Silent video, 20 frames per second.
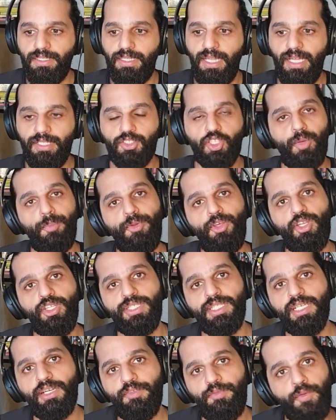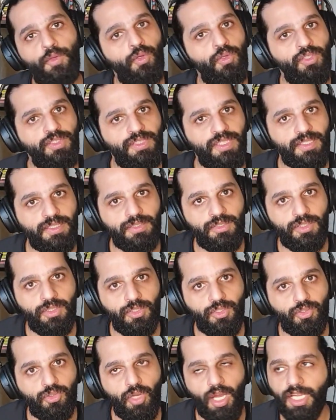that community
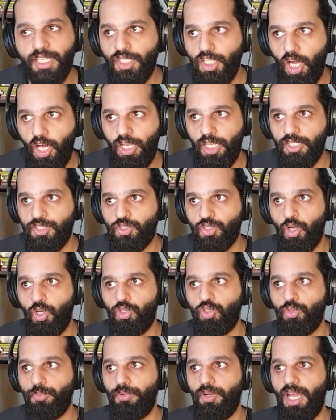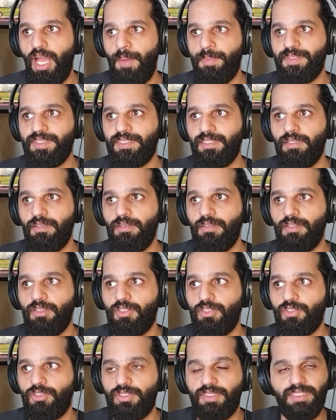refuses to acknowledge or to perhaps
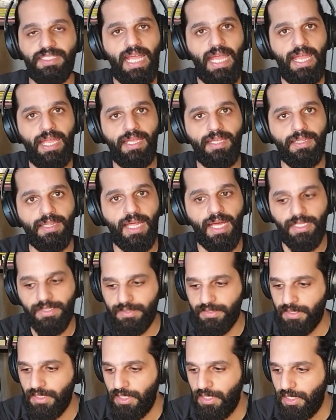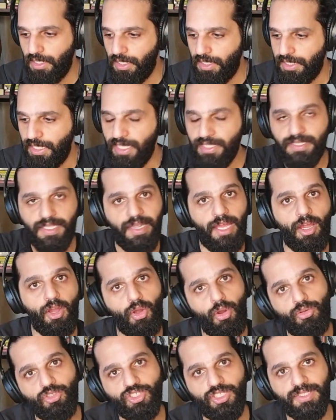say that, yes, the
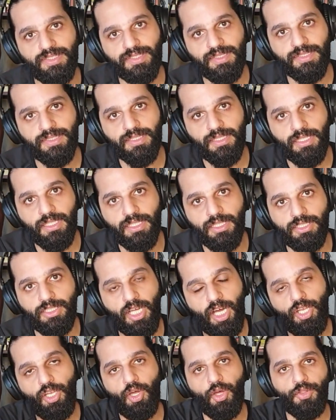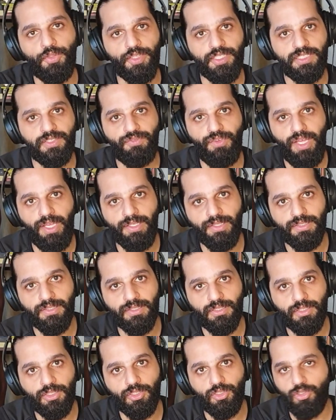erosions done on the
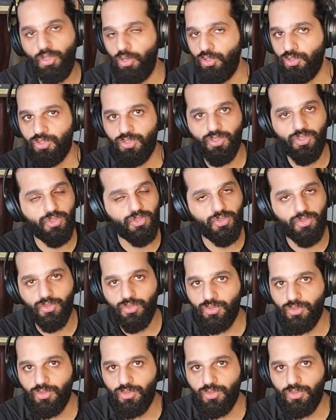Sphinx don't